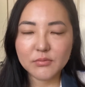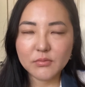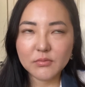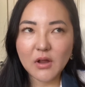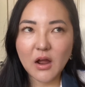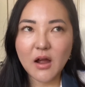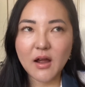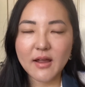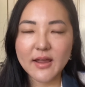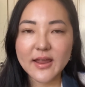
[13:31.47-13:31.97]

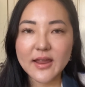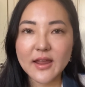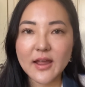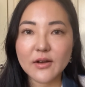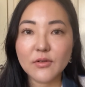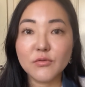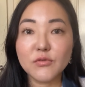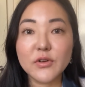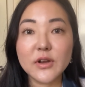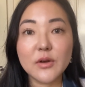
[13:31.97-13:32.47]
eye
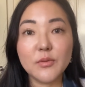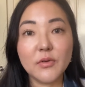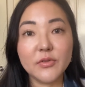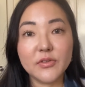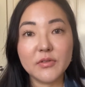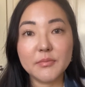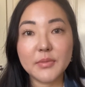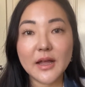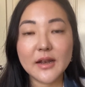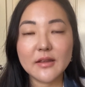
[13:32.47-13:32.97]
and really want
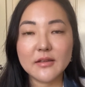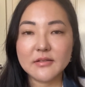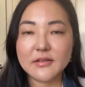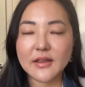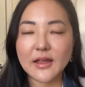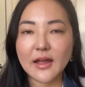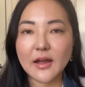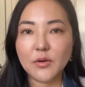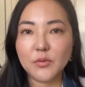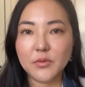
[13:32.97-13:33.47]
to balance
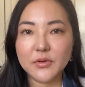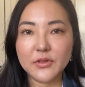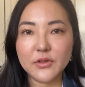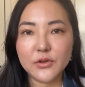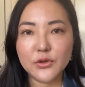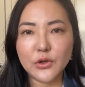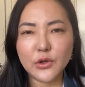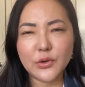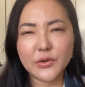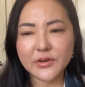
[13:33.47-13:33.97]
it out with a
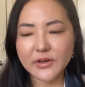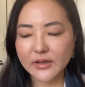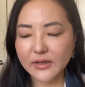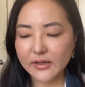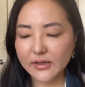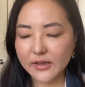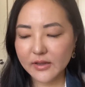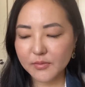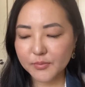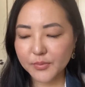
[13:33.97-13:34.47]
nudier
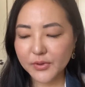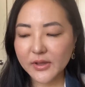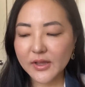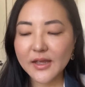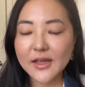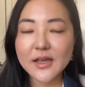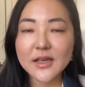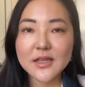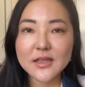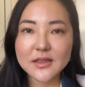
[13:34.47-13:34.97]
lip,
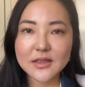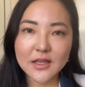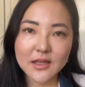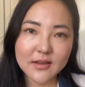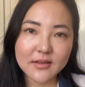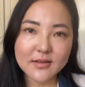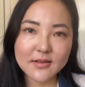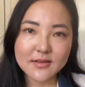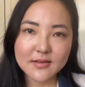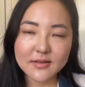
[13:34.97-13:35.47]

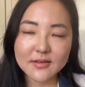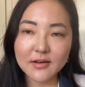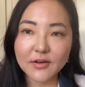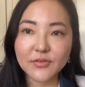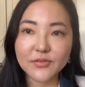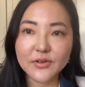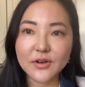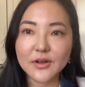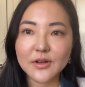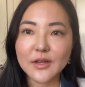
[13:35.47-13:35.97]
this is
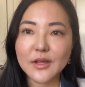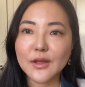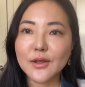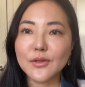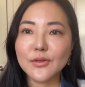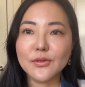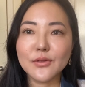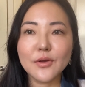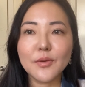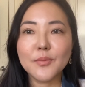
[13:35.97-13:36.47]
definitely
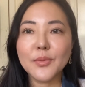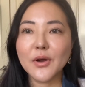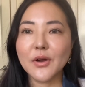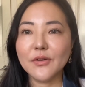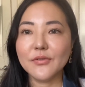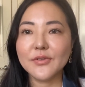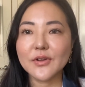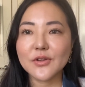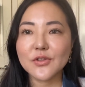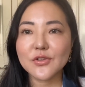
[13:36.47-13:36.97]
the
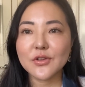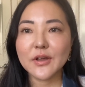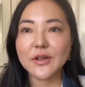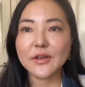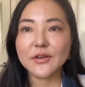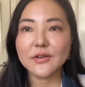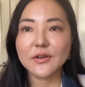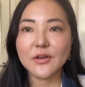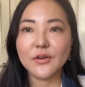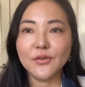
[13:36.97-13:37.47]
perfect
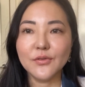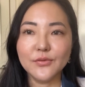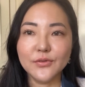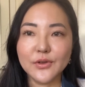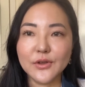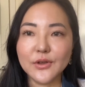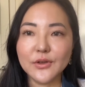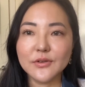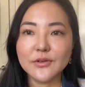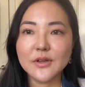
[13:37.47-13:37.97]
shade of
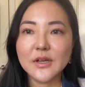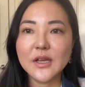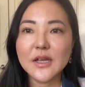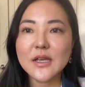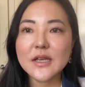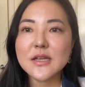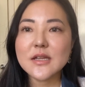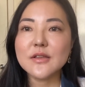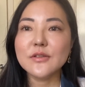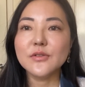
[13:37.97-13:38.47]
nude.
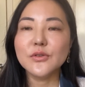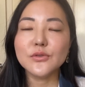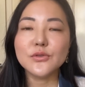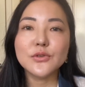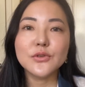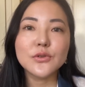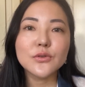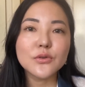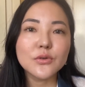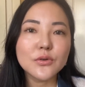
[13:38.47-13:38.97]
It's not
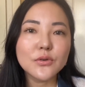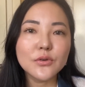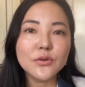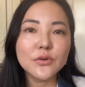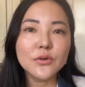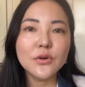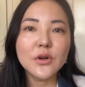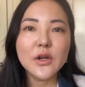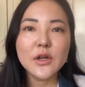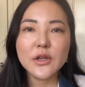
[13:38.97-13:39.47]
too
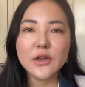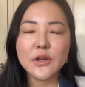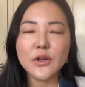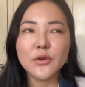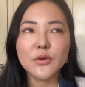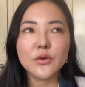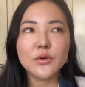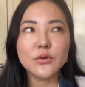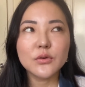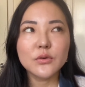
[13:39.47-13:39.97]
cool. You
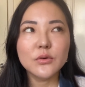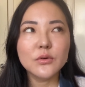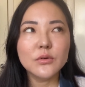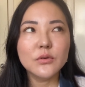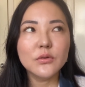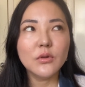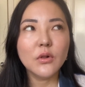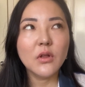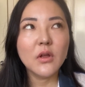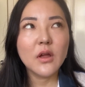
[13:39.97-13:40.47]
know,
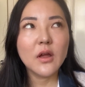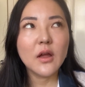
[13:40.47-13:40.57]
cool,